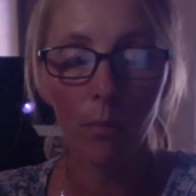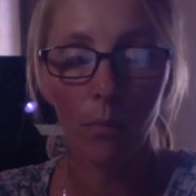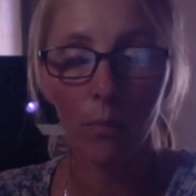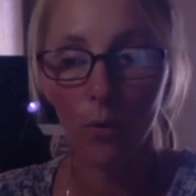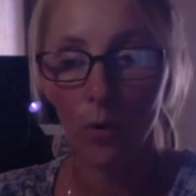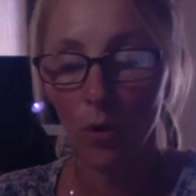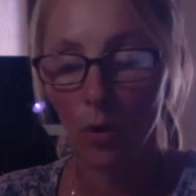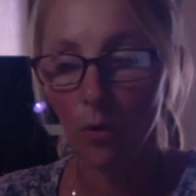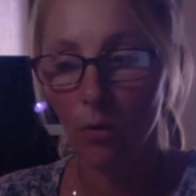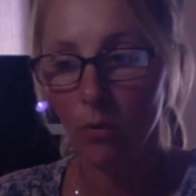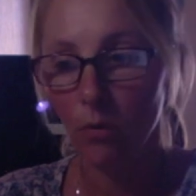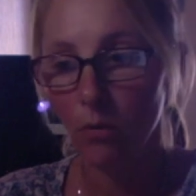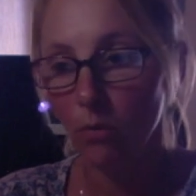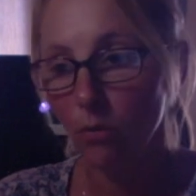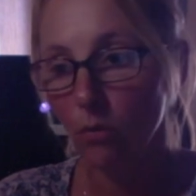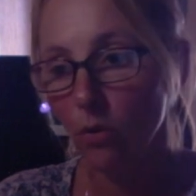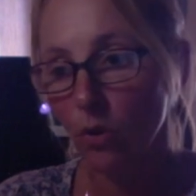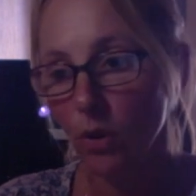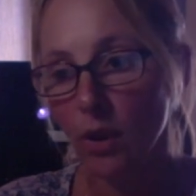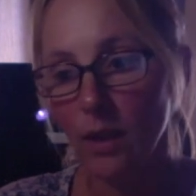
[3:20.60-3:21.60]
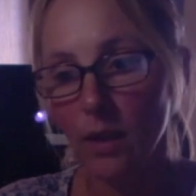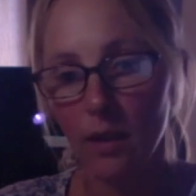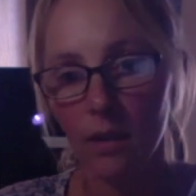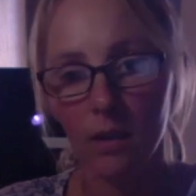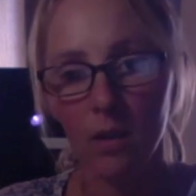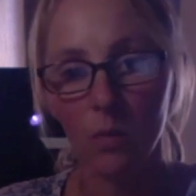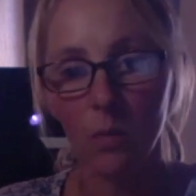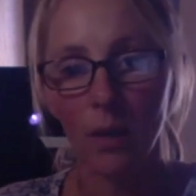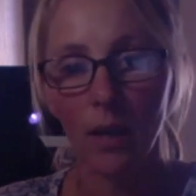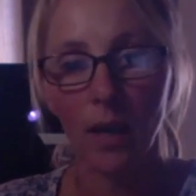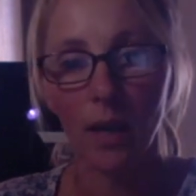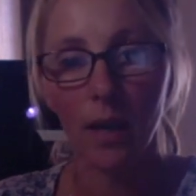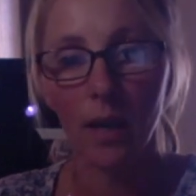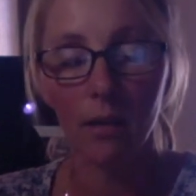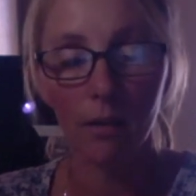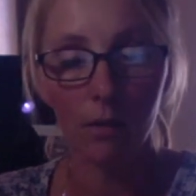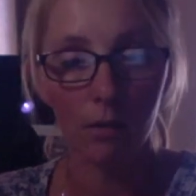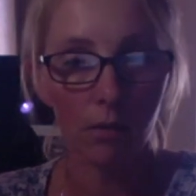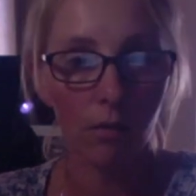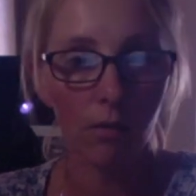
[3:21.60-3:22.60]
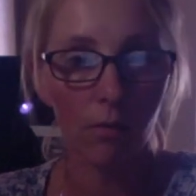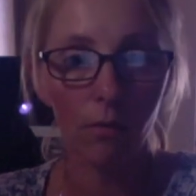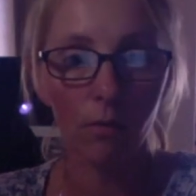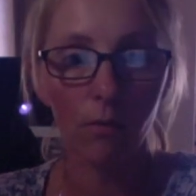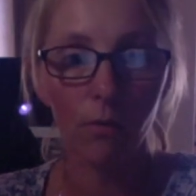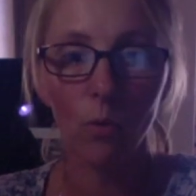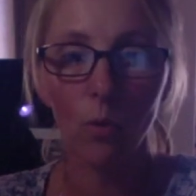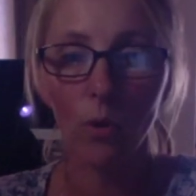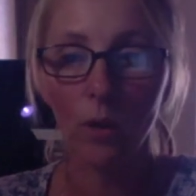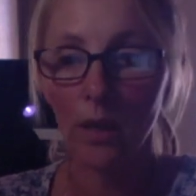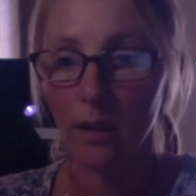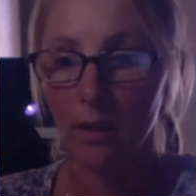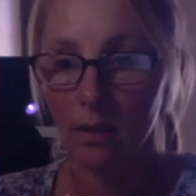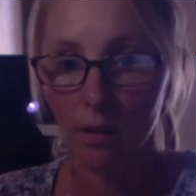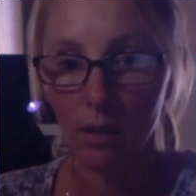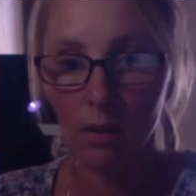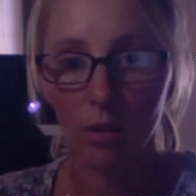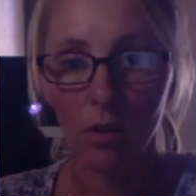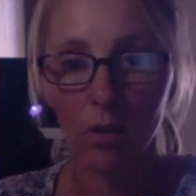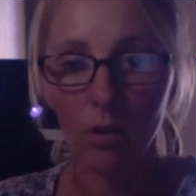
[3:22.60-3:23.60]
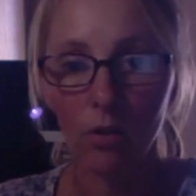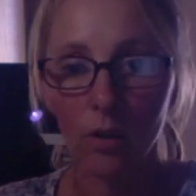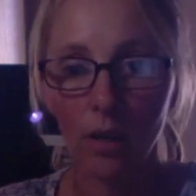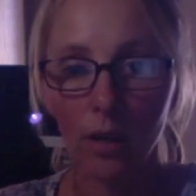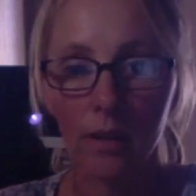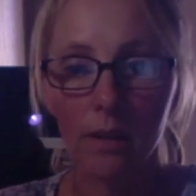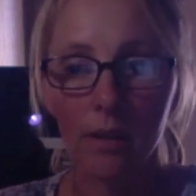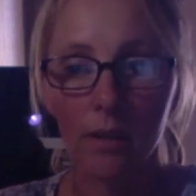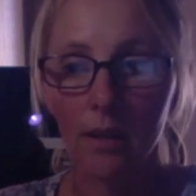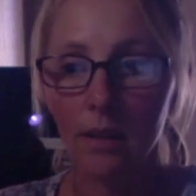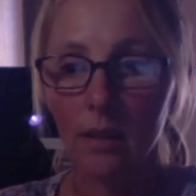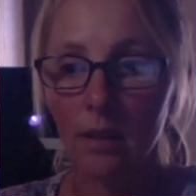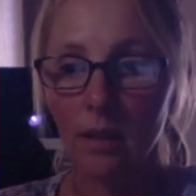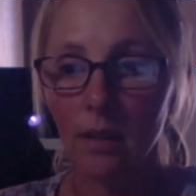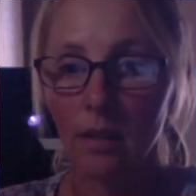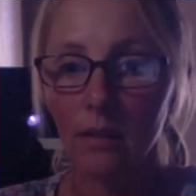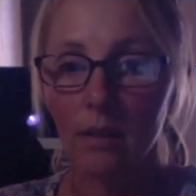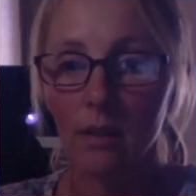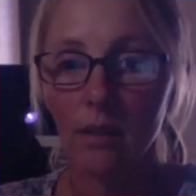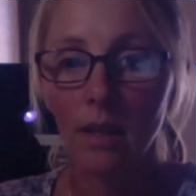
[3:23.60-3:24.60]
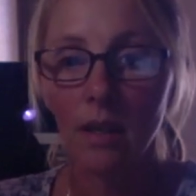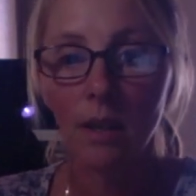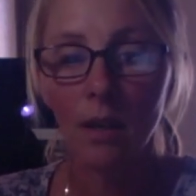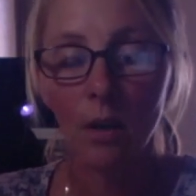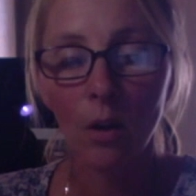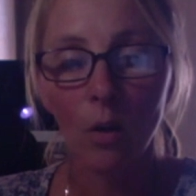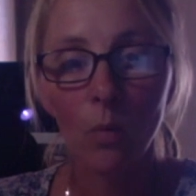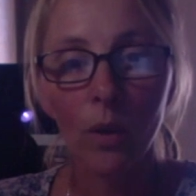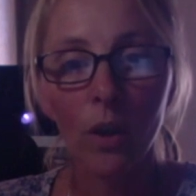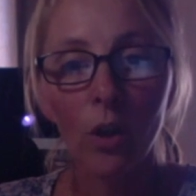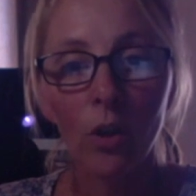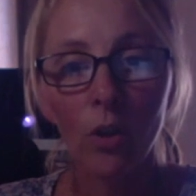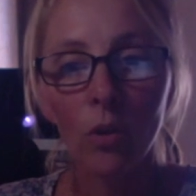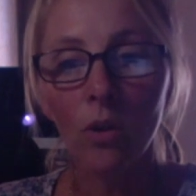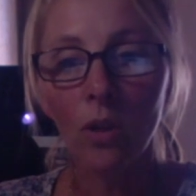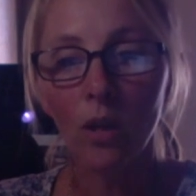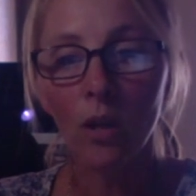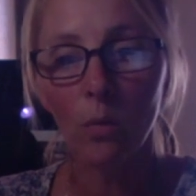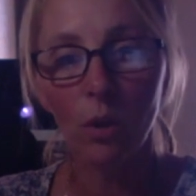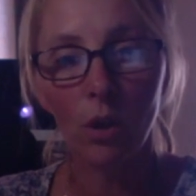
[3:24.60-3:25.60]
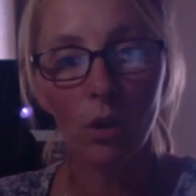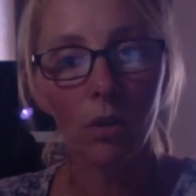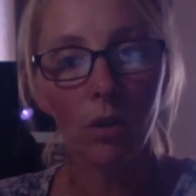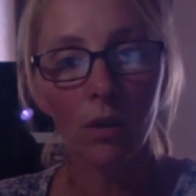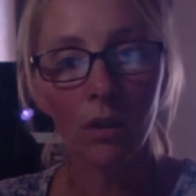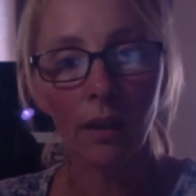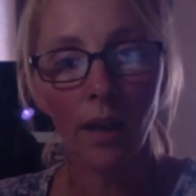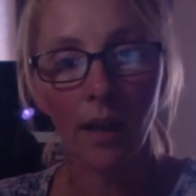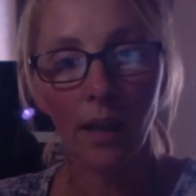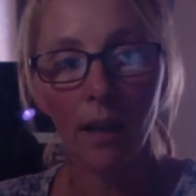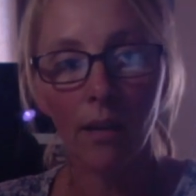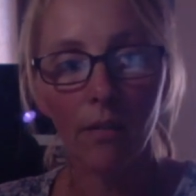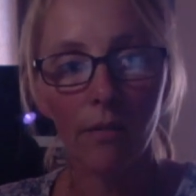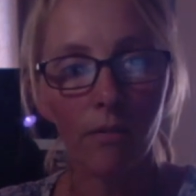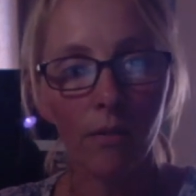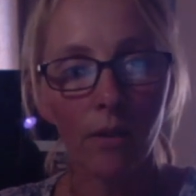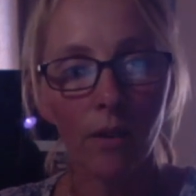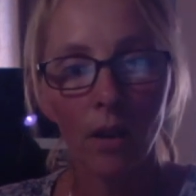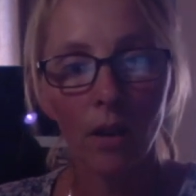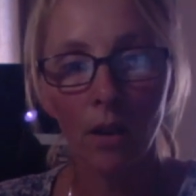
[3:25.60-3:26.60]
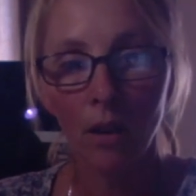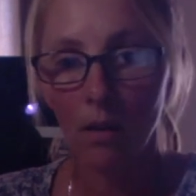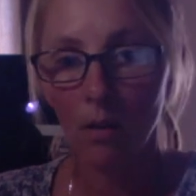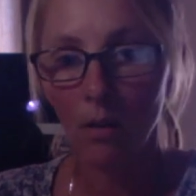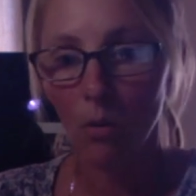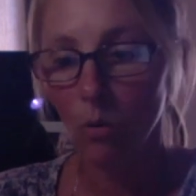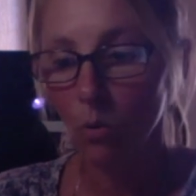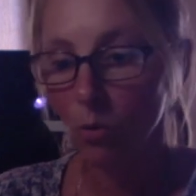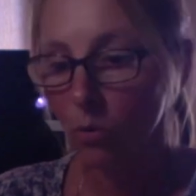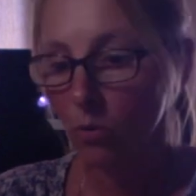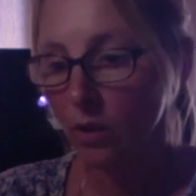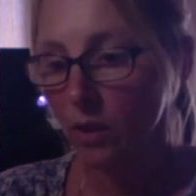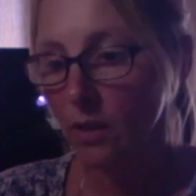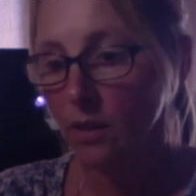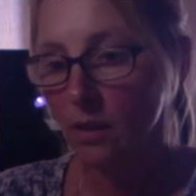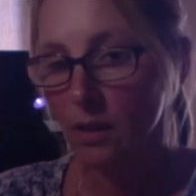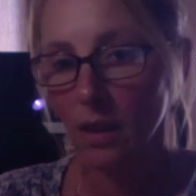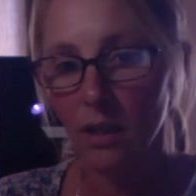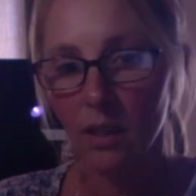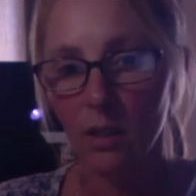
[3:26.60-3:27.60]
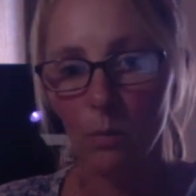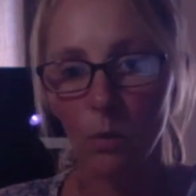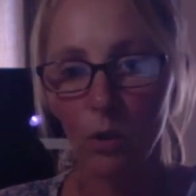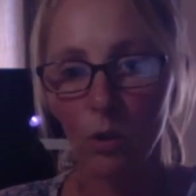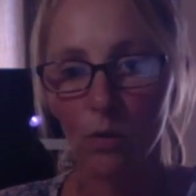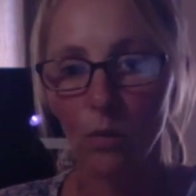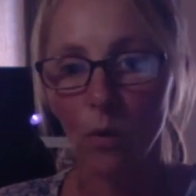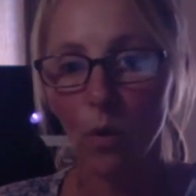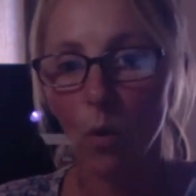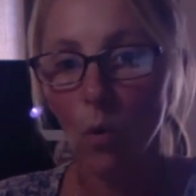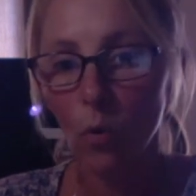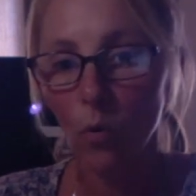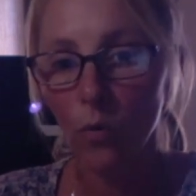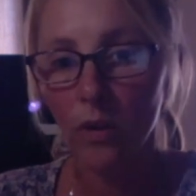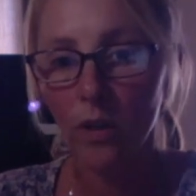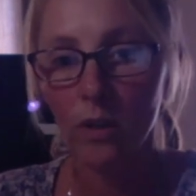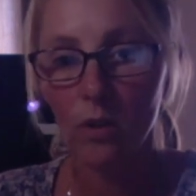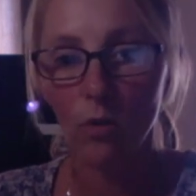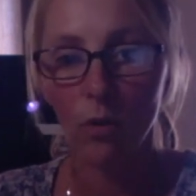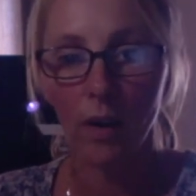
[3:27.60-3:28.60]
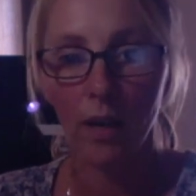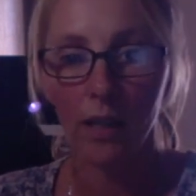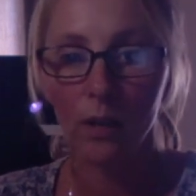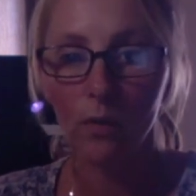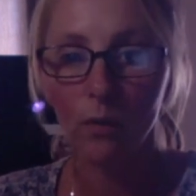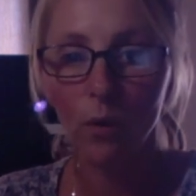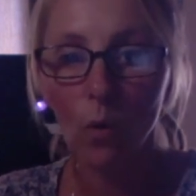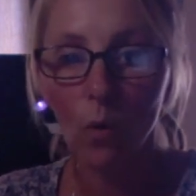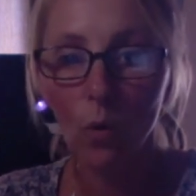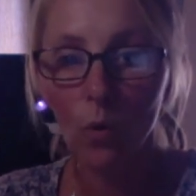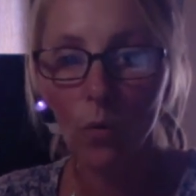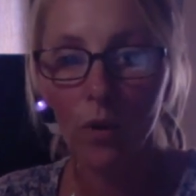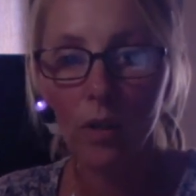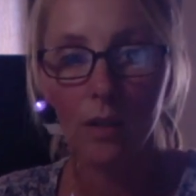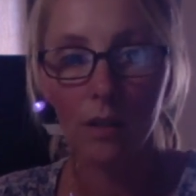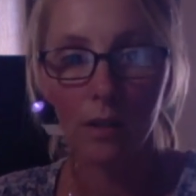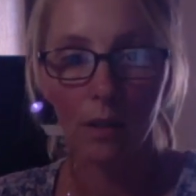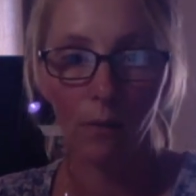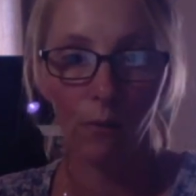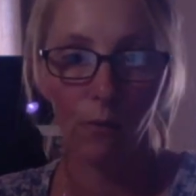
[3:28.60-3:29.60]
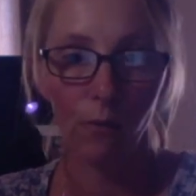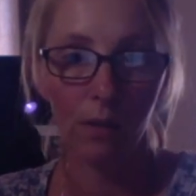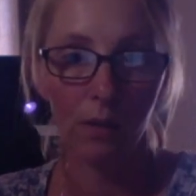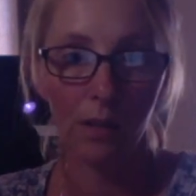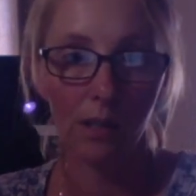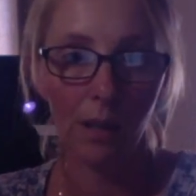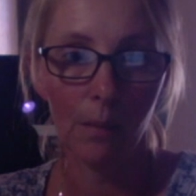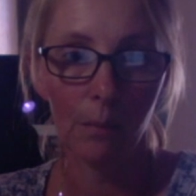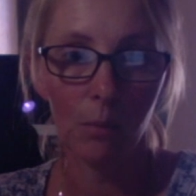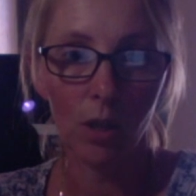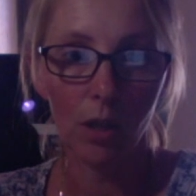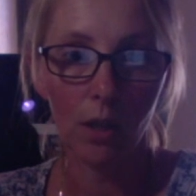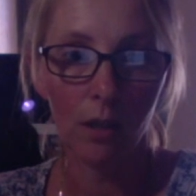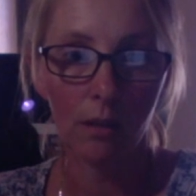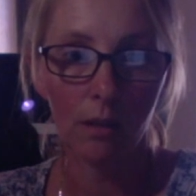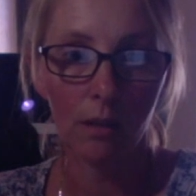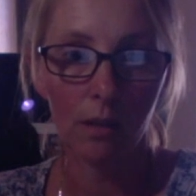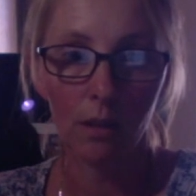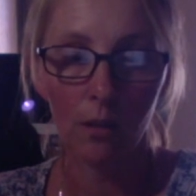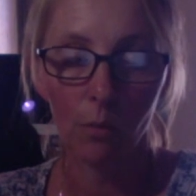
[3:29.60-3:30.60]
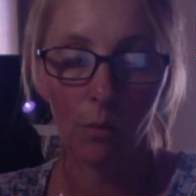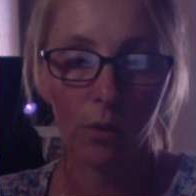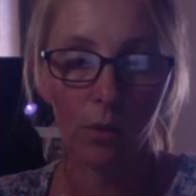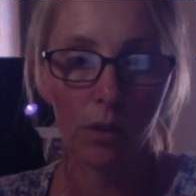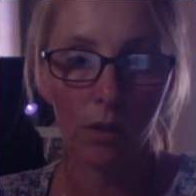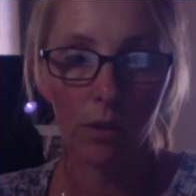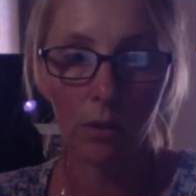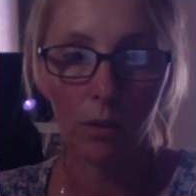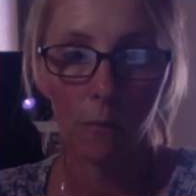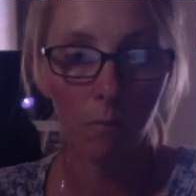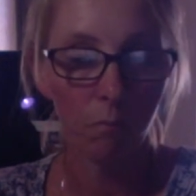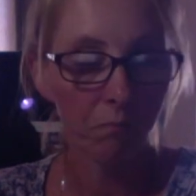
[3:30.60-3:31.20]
you know, through the years, we added 4 kids and you had 6 kids. We knew that we couldn't have all these textbooks for all these grades, for all these different subjects. It was